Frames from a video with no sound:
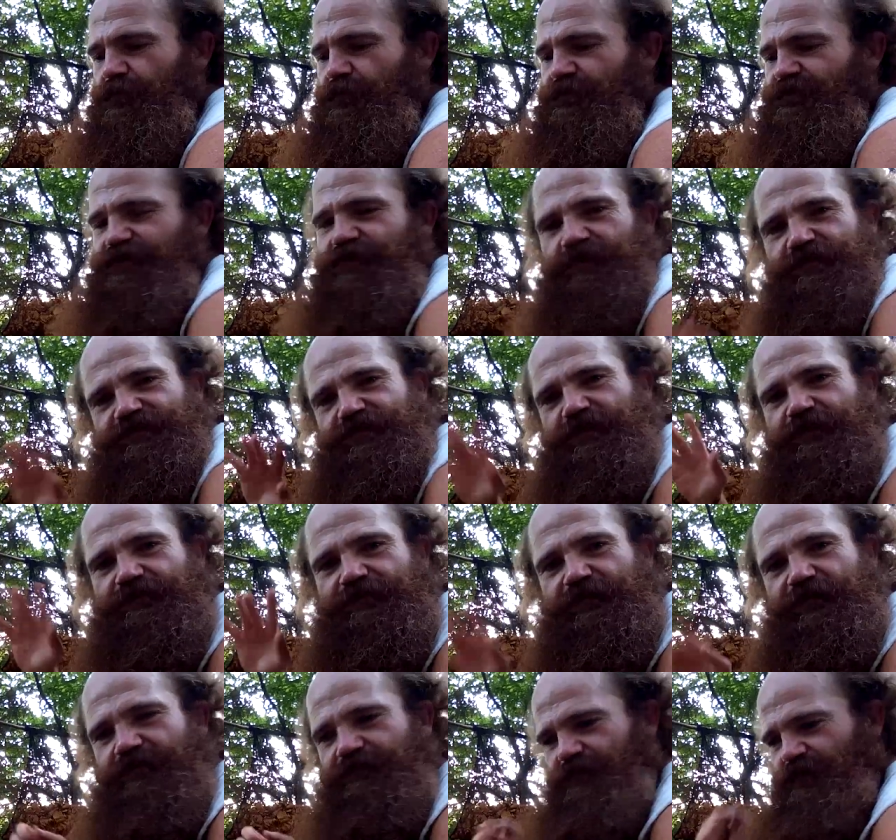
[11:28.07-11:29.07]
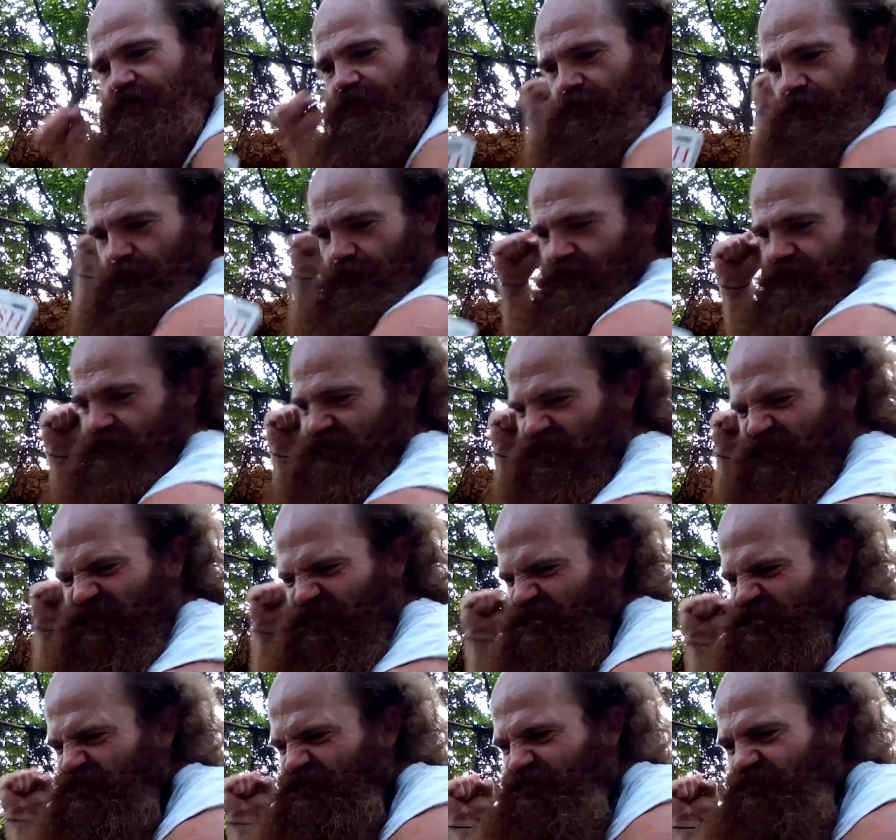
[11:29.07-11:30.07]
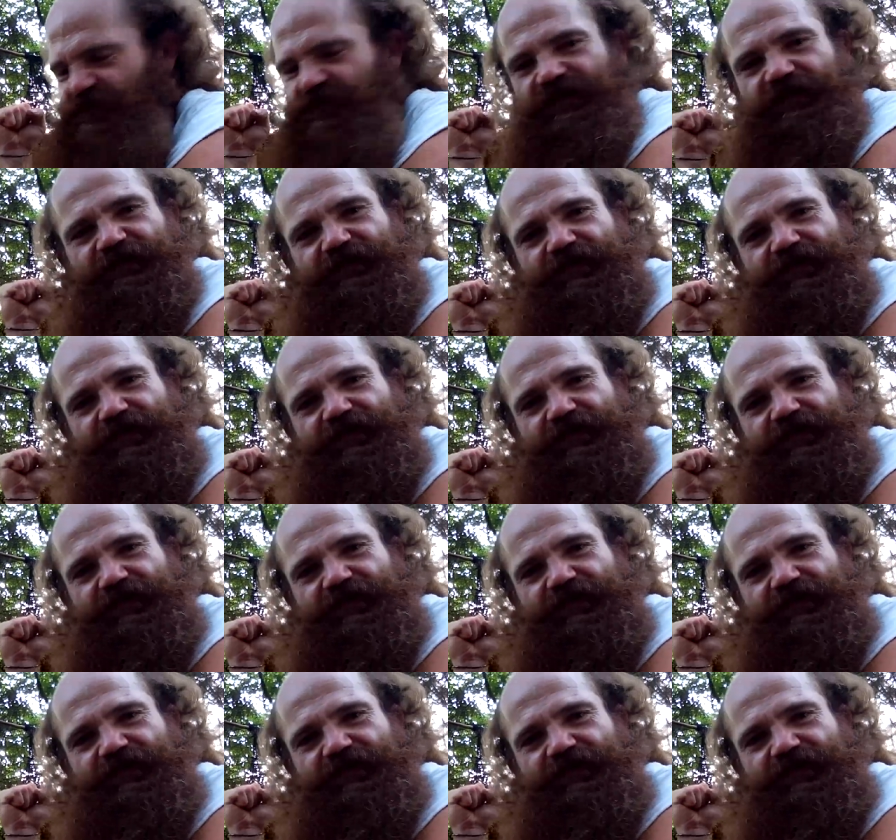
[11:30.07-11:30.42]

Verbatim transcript: The one that shows on the front of the video where he's got the,